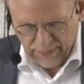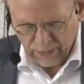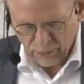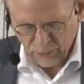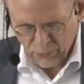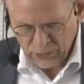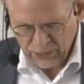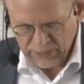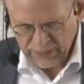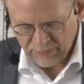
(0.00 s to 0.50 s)

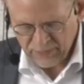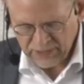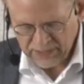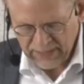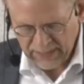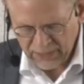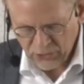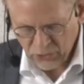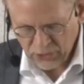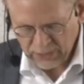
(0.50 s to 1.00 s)
would
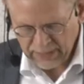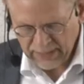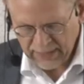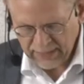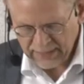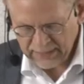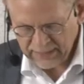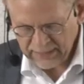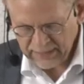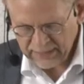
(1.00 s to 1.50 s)
substantially
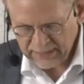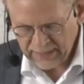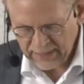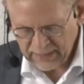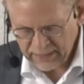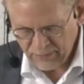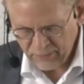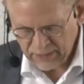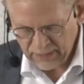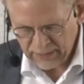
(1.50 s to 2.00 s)
and
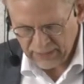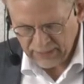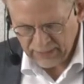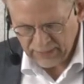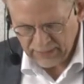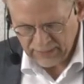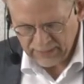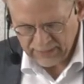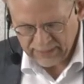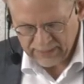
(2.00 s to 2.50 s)
sustainably
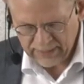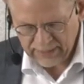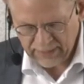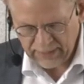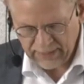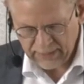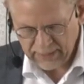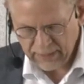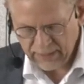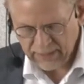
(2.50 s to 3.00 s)

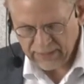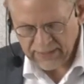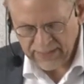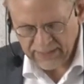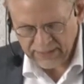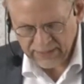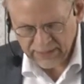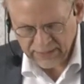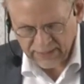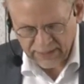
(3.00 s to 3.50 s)
exceed the
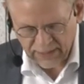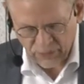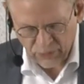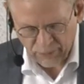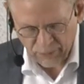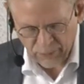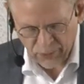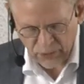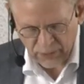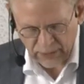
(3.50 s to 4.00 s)

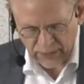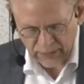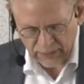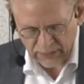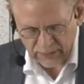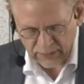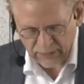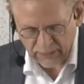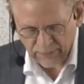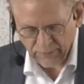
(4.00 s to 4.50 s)
necessary
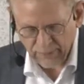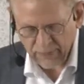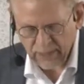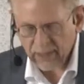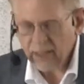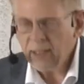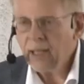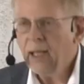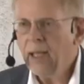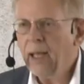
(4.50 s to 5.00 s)
product.
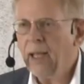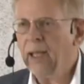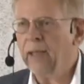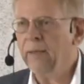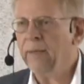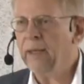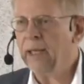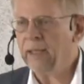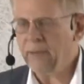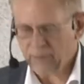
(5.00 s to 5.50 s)

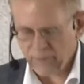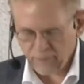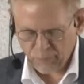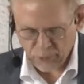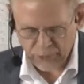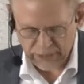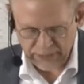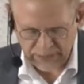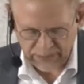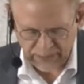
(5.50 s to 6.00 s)
And then the
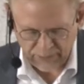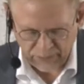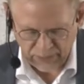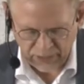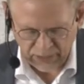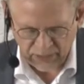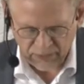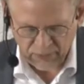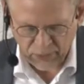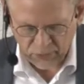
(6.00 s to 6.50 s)

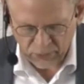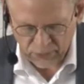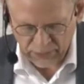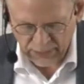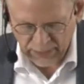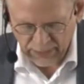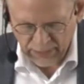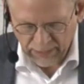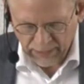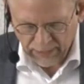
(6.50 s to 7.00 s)
principle, quote,
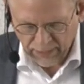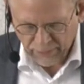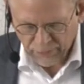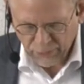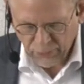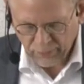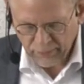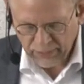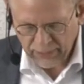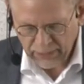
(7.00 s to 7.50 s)

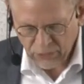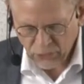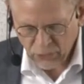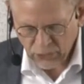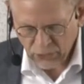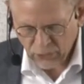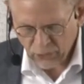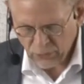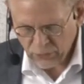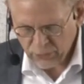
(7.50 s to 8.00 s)
from each
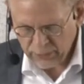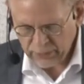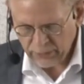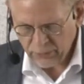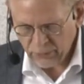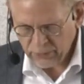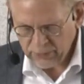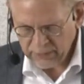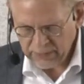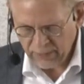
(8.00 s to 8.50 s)
according
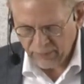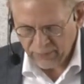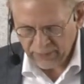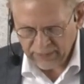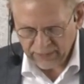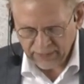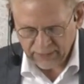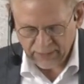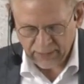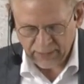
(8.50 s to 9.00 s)
to his
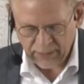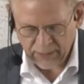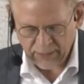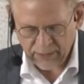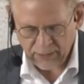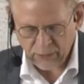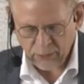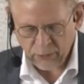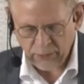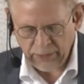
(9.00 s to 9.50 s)

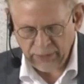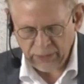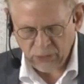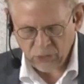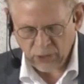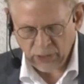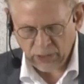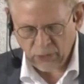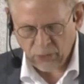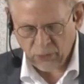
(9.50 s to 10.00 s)
abilities to
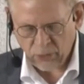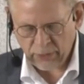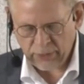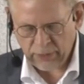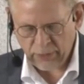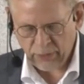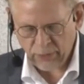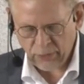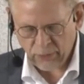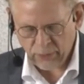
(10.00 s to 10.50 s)
each
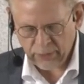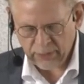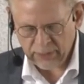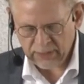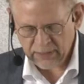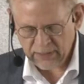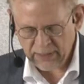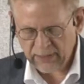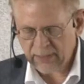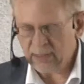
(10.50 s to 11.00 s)
according to his
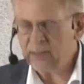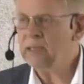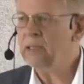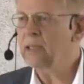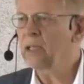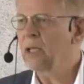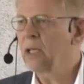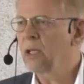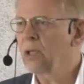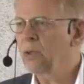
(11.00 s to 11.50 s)
needs,
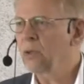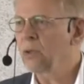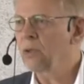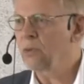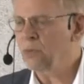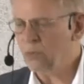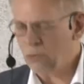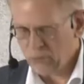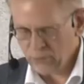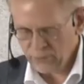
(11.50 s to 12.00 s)
could
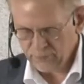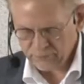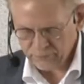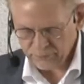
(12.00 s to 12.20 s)
rule.